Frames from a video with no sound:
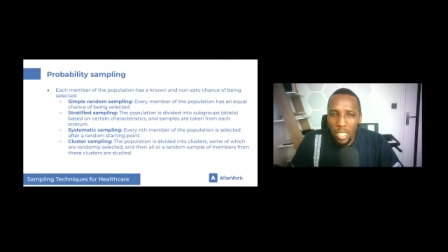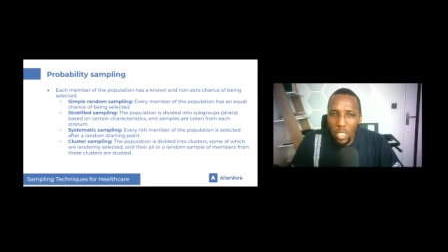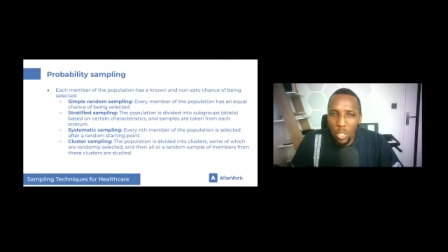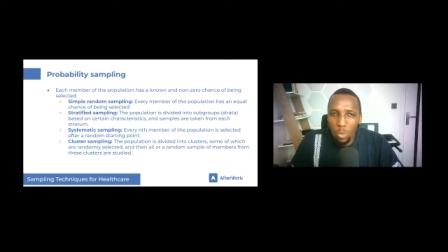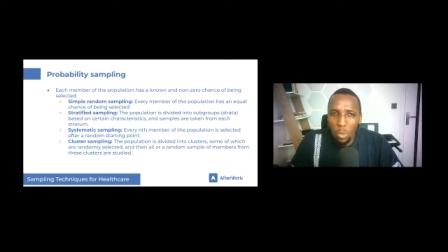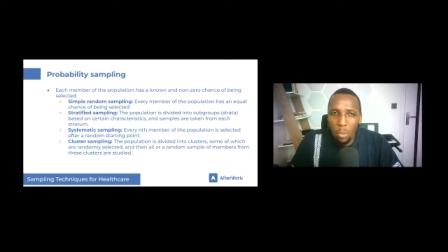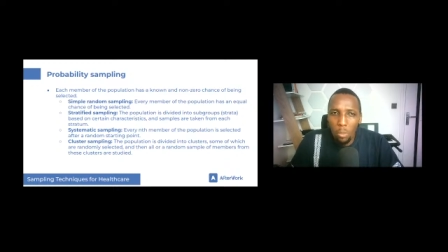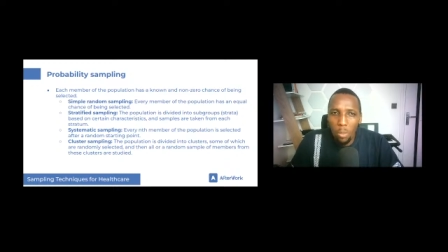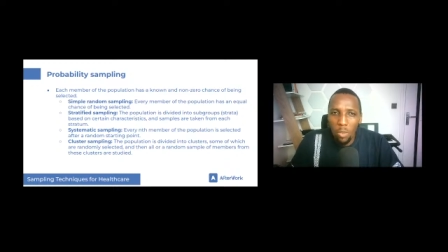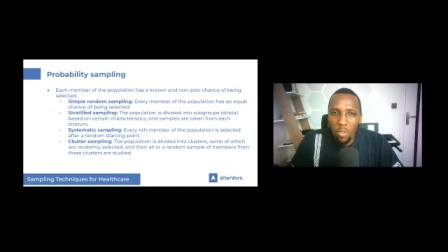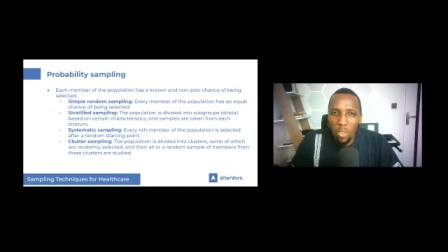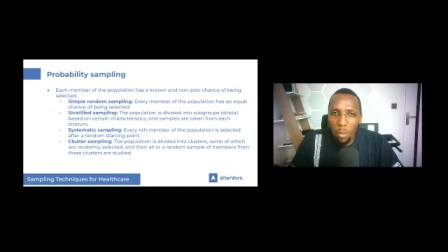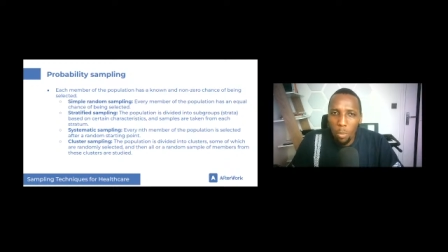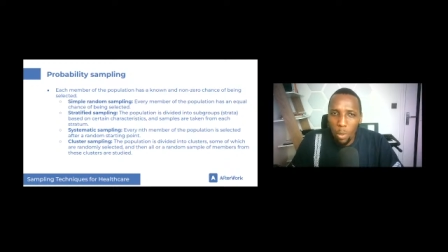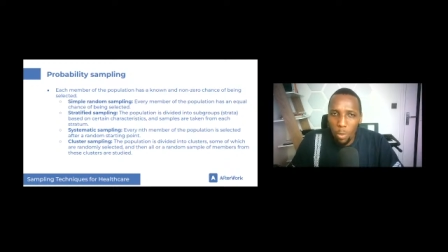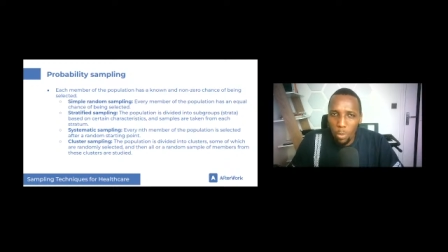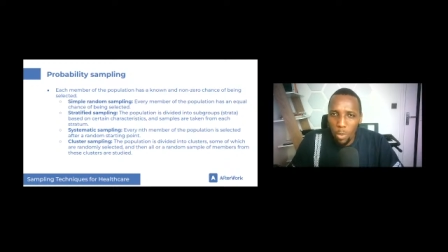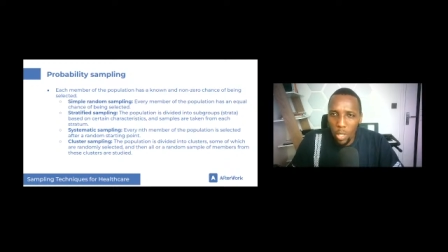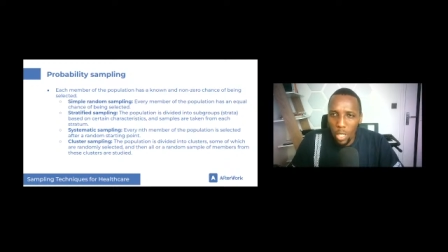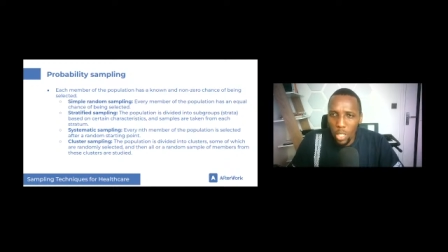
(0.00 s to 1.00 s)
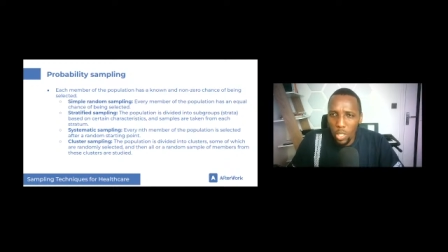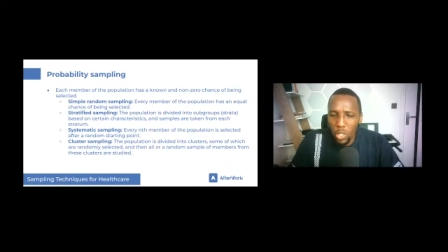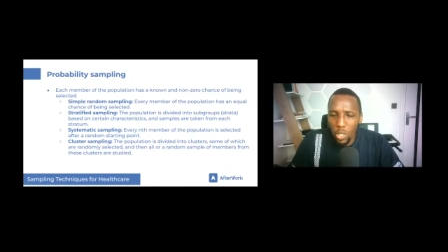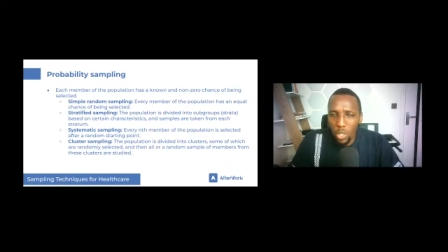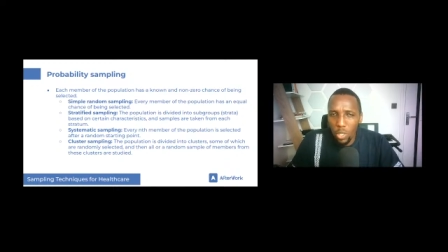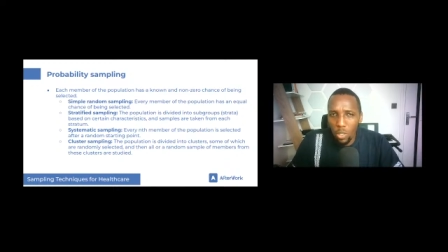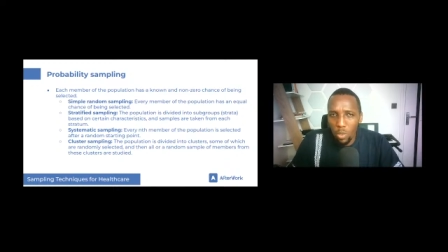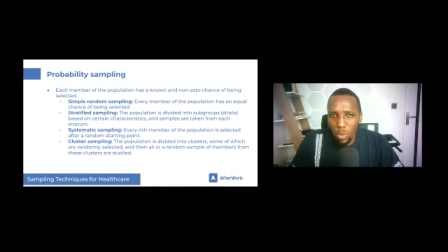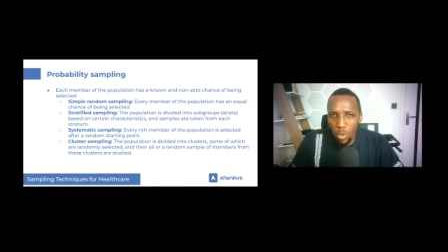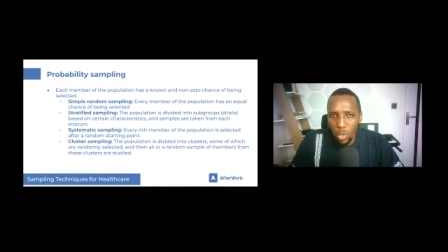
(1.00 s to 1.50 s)
each member of a
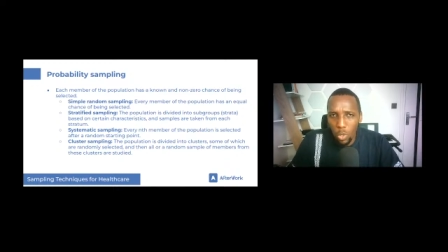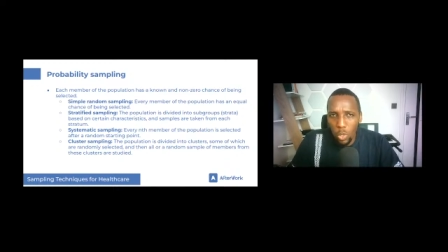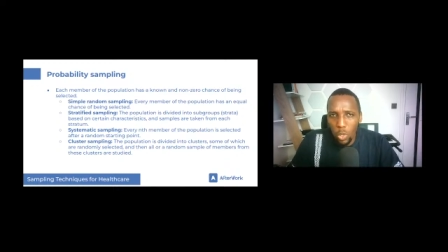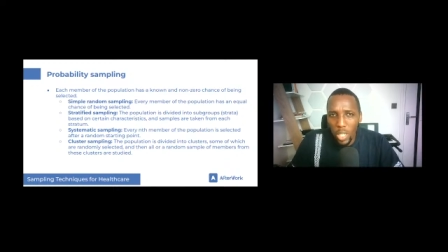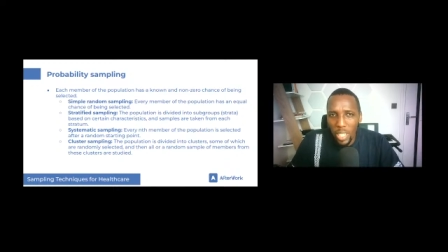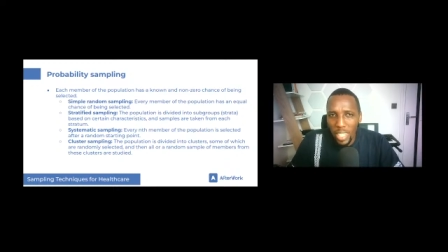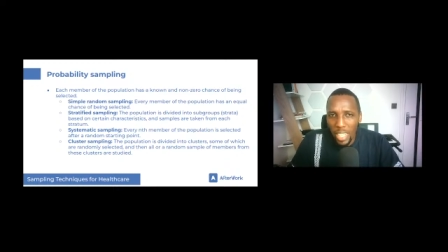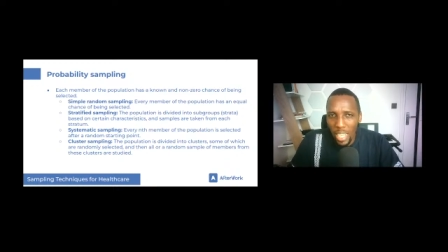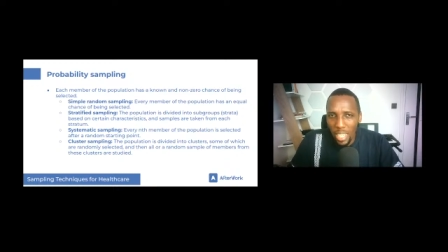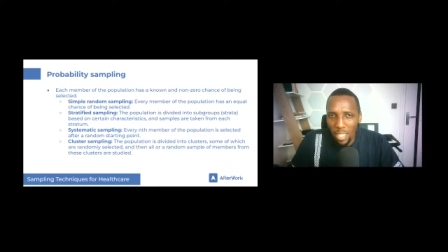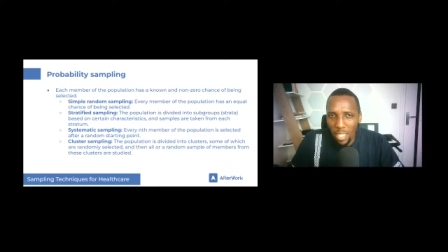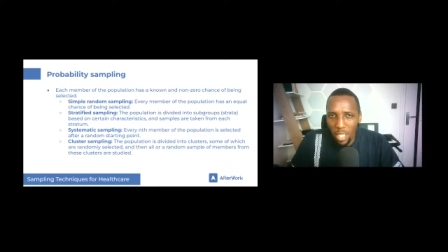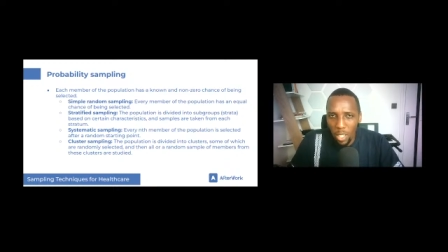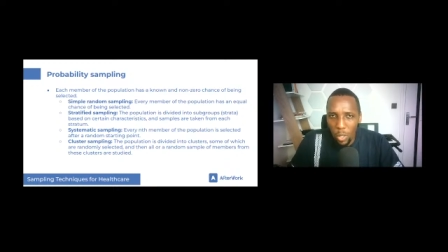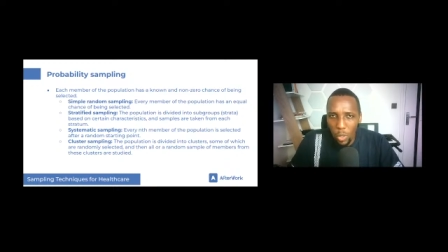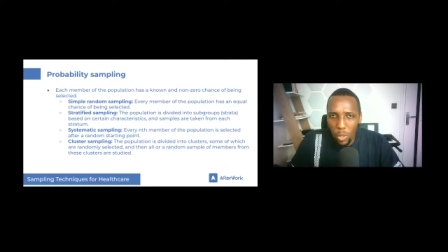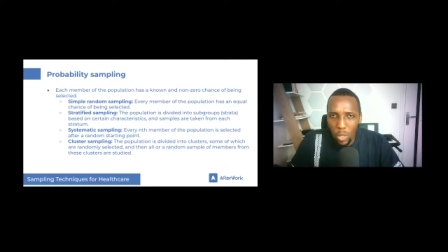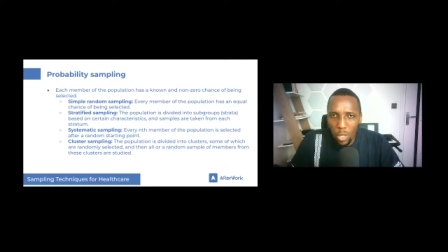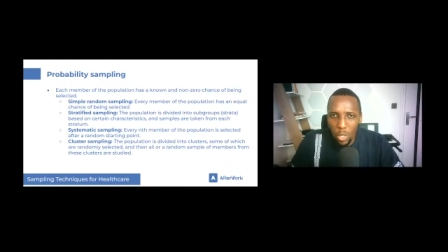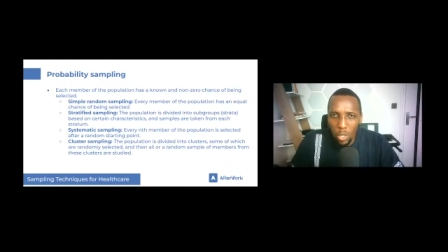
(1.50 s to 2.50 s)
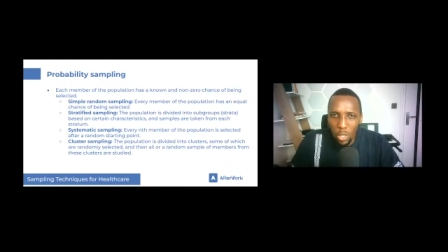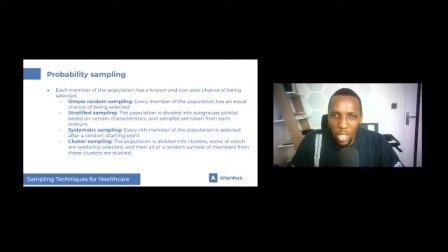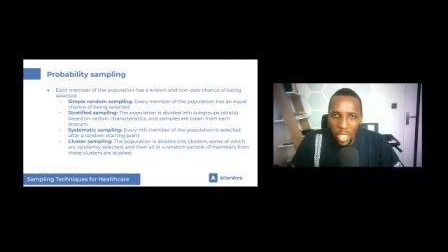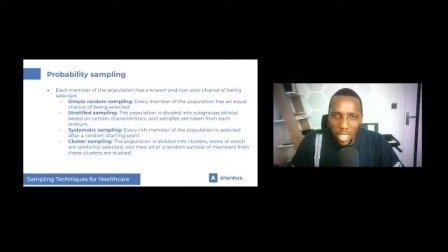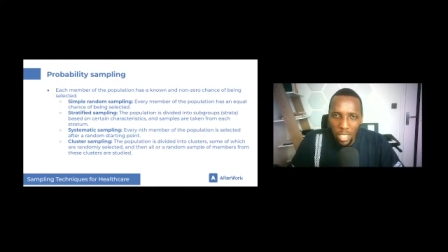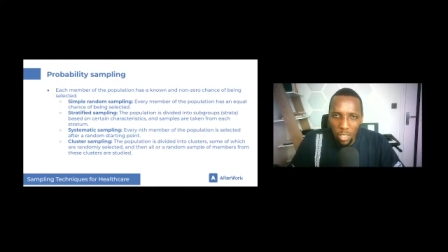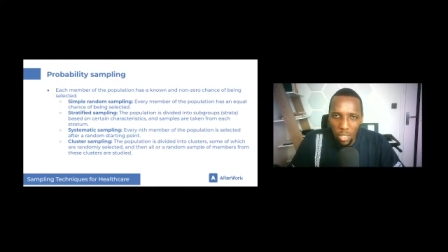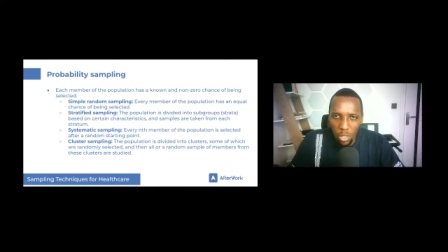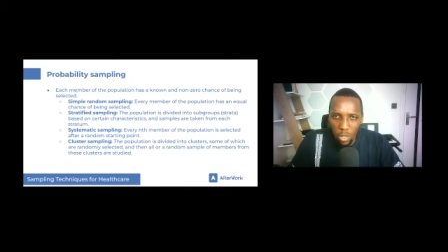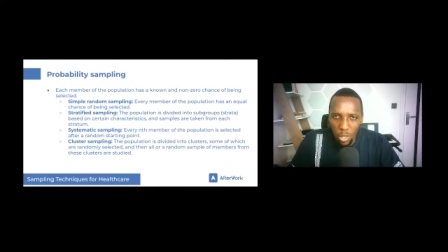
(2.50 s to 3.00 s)
population usually has a known or
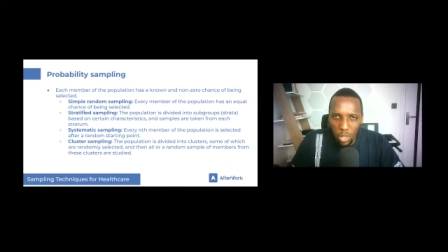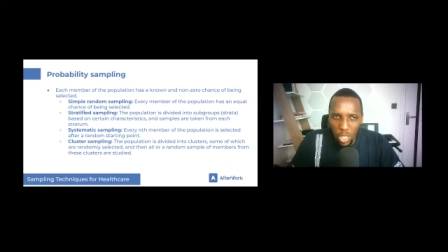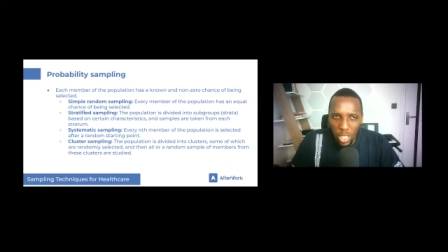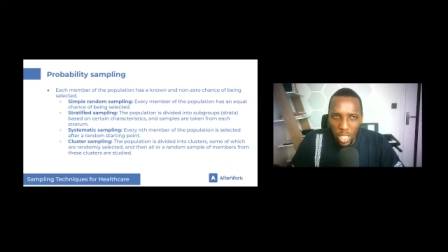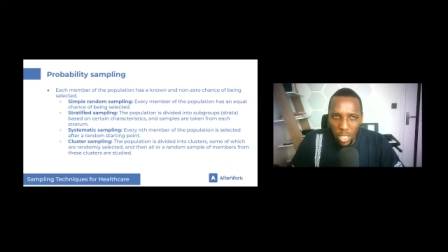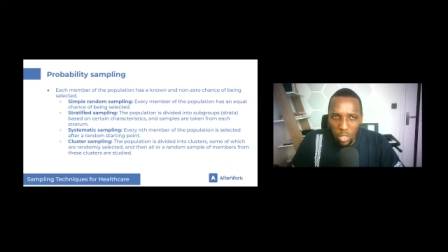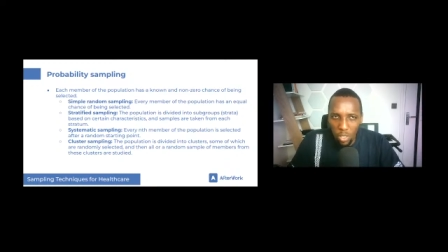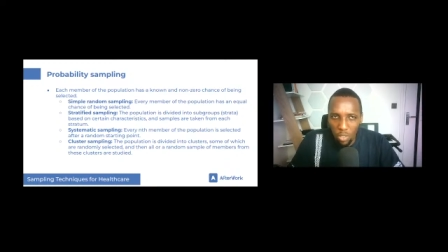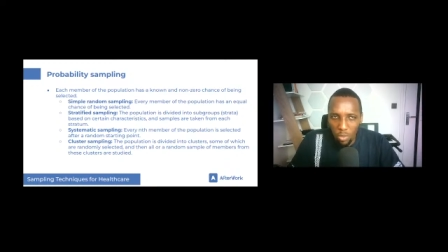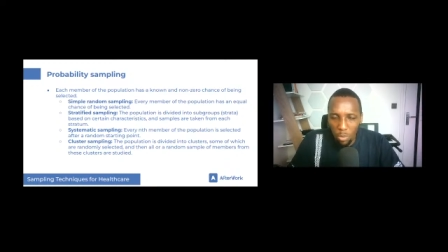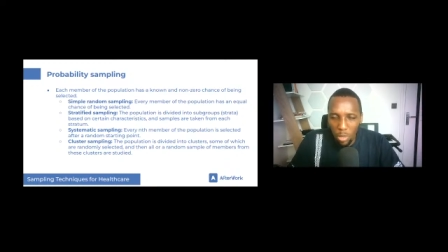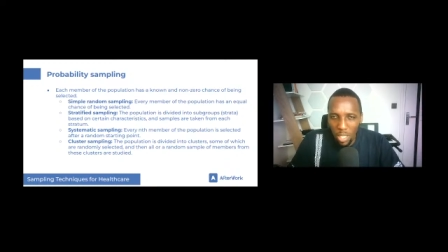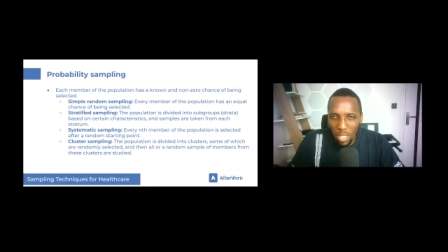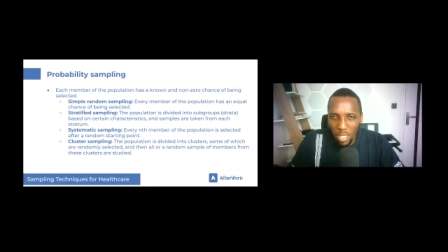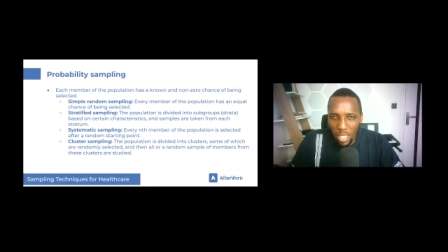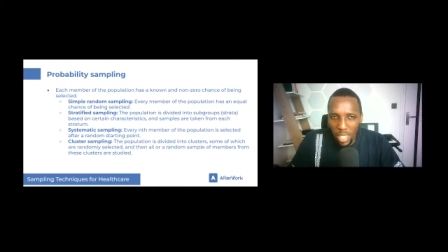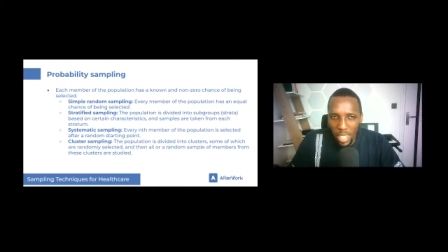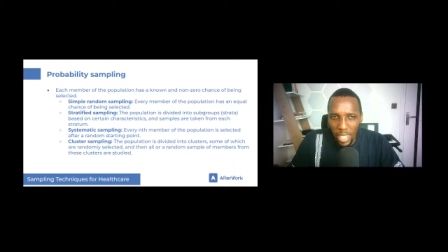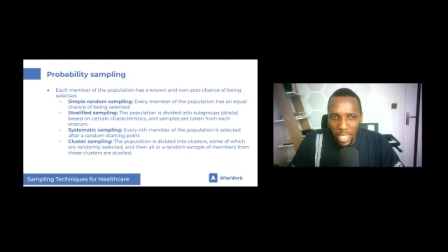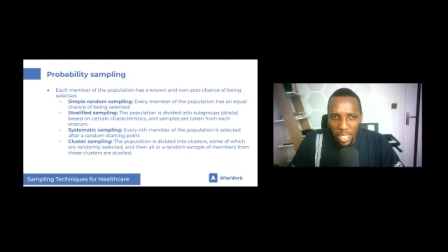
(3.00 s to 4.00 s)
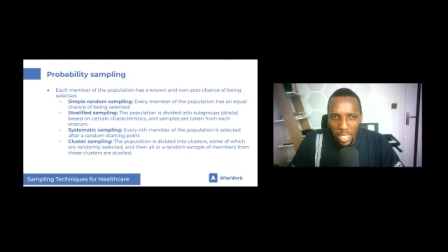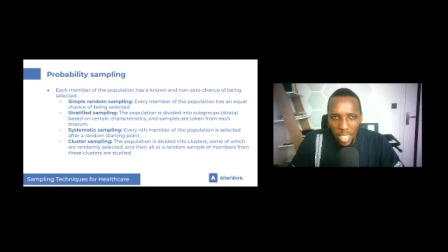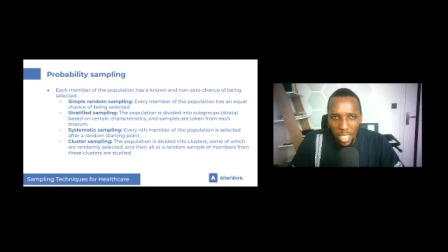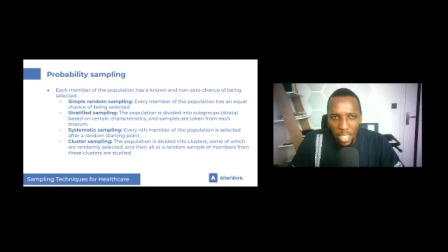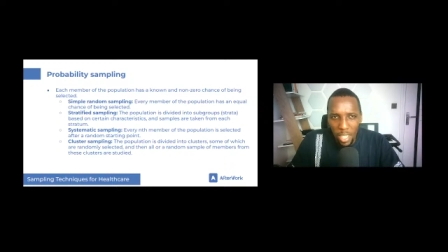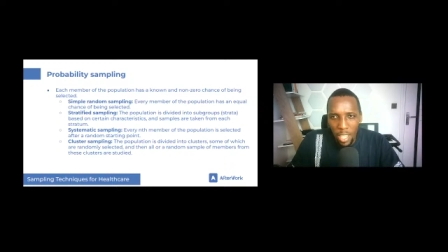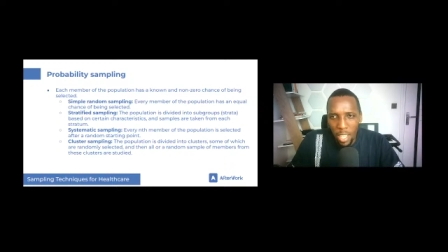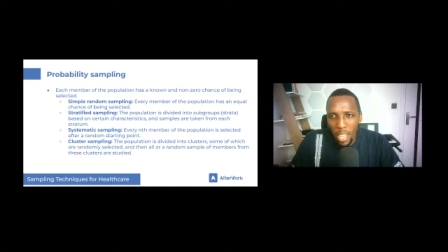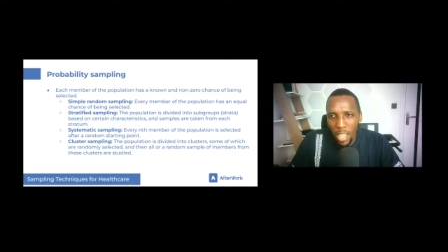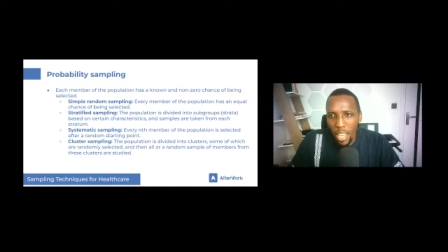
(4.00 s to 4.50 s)
non-zero chance of being
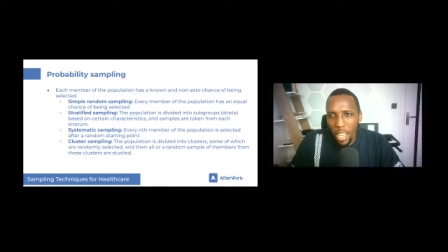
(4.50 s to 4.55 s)
selected.